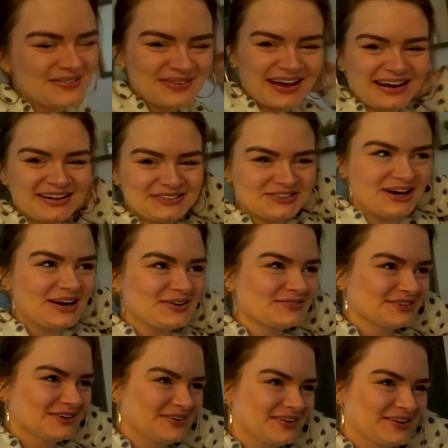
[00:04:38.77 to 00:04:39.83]
Manny's trying to
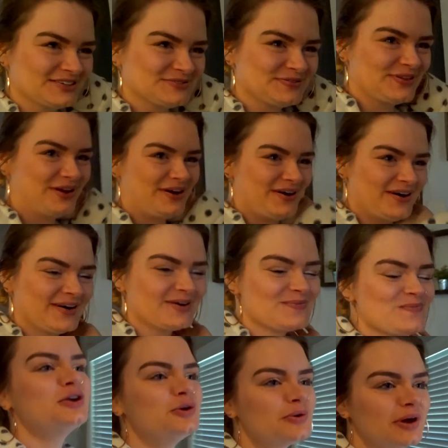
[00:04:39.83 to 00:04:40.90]
ruin this vlog.
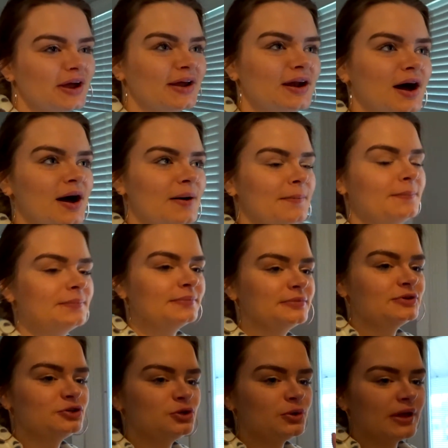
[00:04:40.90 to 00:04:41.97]
You can
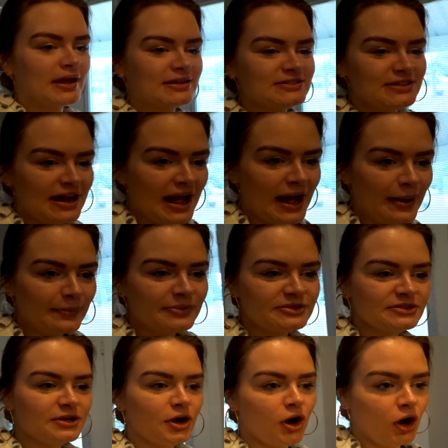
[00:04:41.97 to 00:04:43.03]
do like
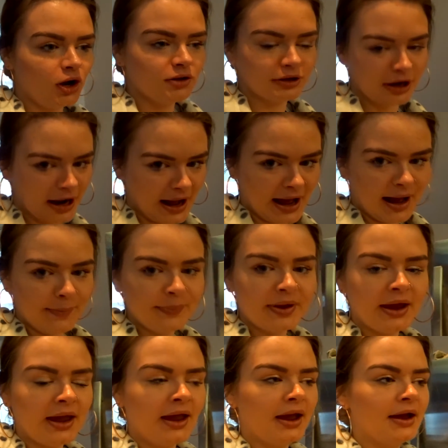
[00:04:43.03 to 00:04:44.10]
snaps on their app,
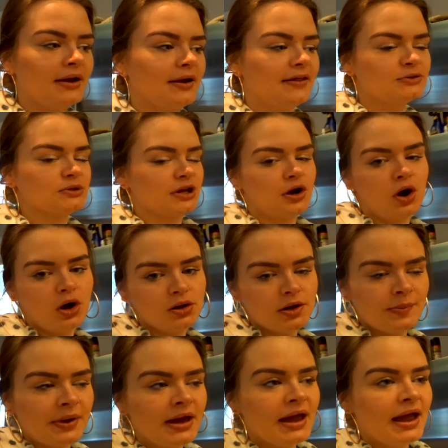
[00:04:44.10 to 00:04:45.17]
and that's what they call
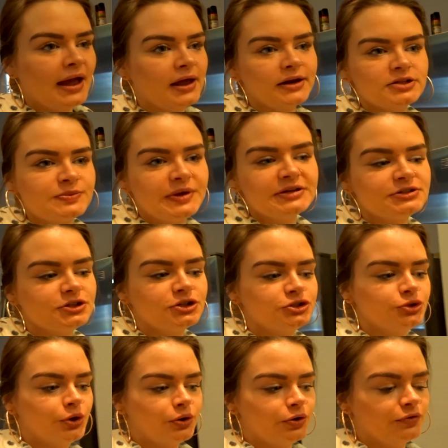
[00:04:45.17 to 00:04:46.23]
them, and it's basically just
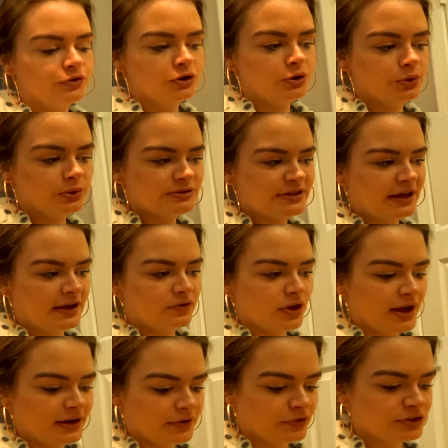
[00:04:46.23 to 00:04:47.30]
doing reviews. They give you
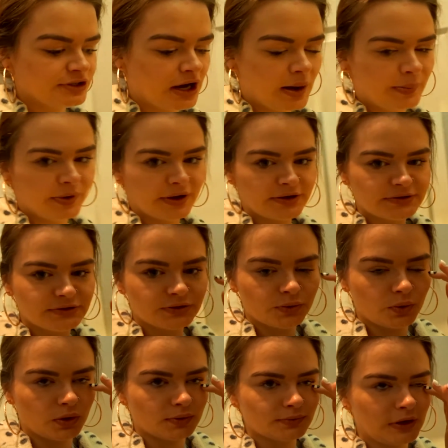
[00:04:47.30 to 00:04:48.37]
like different topics,
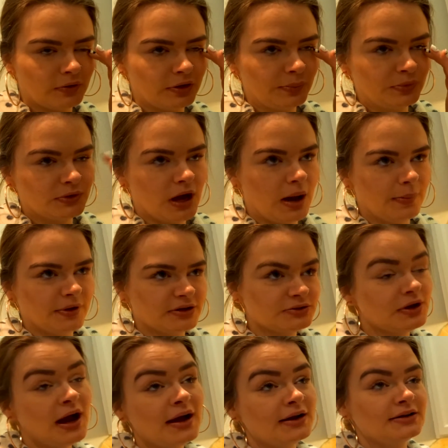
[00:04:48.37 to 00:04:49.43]
or not really topics,
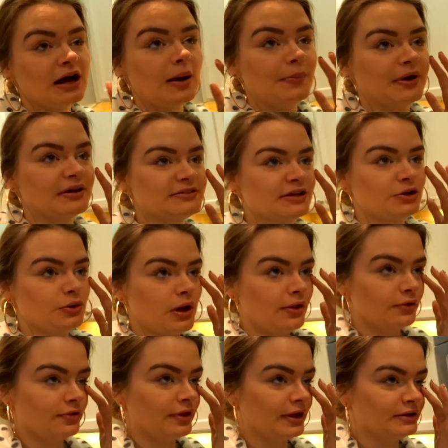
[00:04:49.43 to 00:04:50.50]
kind of topics. They do
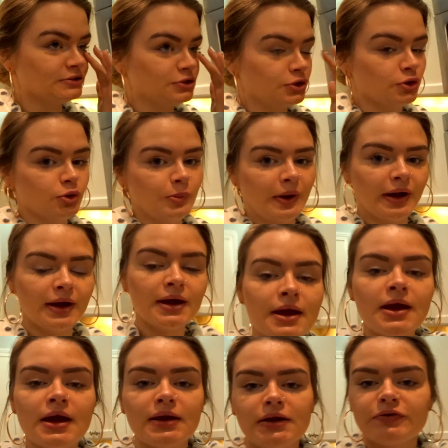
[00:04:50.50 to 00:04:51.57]
other things too, but
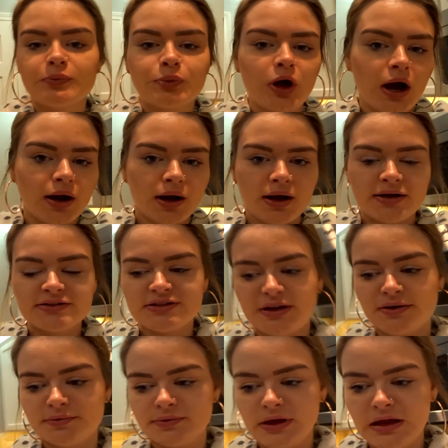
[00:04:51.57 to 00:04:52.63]
different products
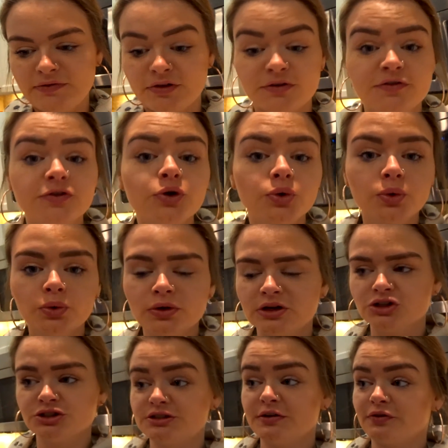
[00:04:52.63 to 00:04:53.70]
and even food and
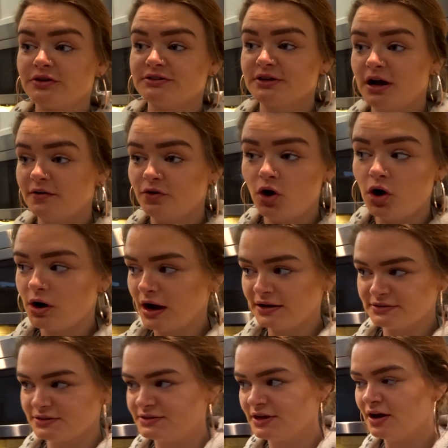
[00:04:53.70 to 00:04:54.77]
just different stuff, all
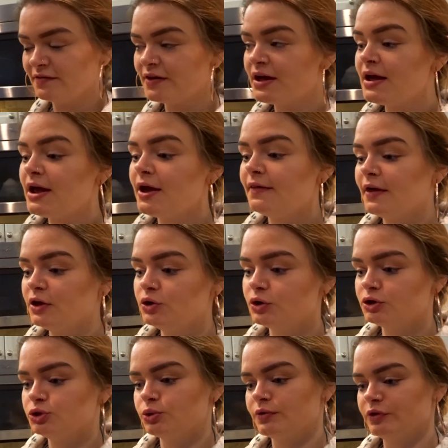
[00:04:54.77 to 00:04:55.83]
kinds of stuff that you
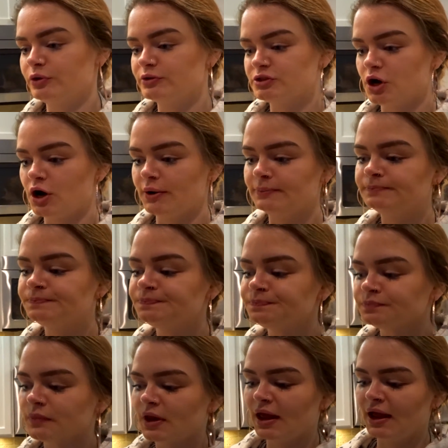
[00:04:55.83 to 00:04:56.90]
can do reviews on,
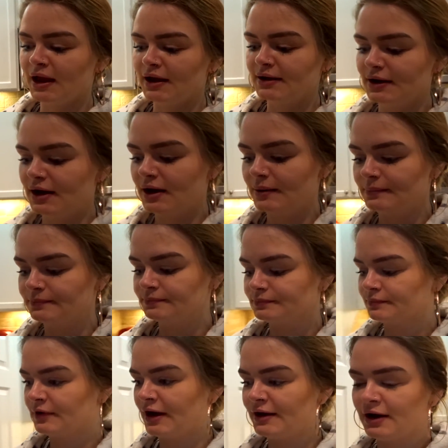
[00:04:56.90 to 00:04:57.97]
and
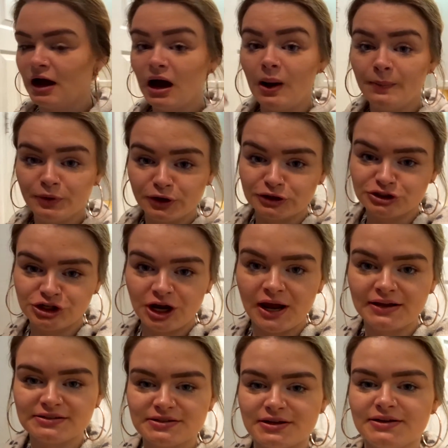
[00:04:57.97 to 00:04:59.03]
kind of up your
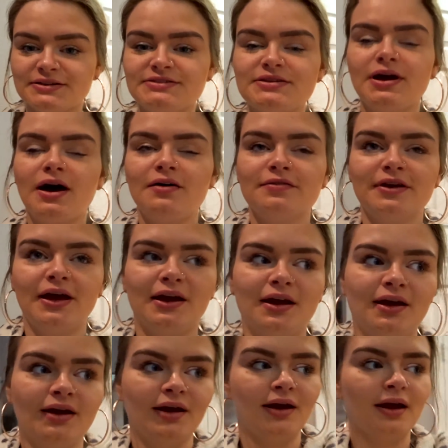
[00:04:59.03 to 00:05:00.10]
chances of
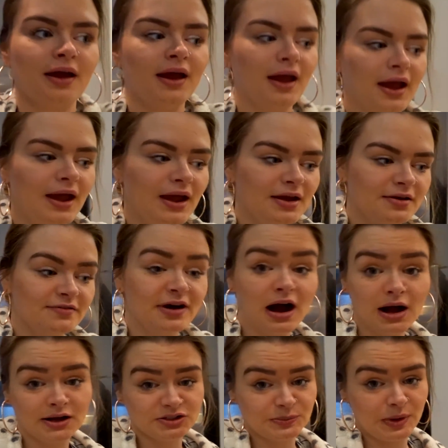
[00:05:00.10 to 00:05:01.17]
getting a
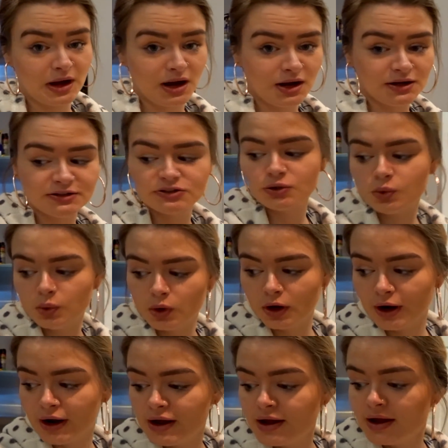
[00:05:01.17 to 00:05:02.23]
Vox box
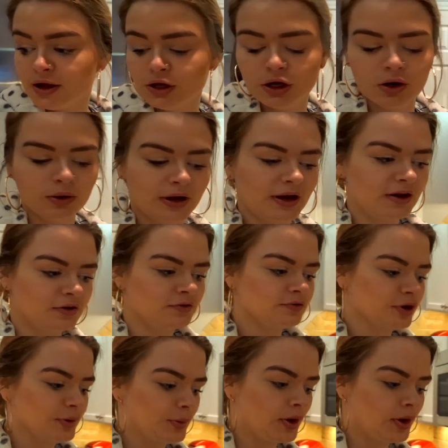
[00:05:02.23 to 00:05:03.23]
or, you know, getting free